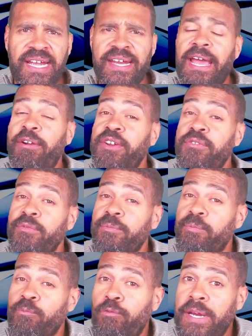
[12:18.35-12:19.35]
Now, in
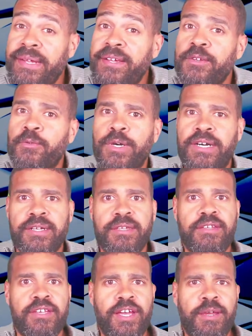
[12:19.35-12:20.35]
real
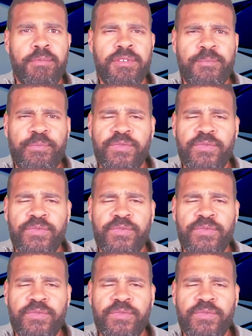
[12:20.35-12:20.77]
world terms,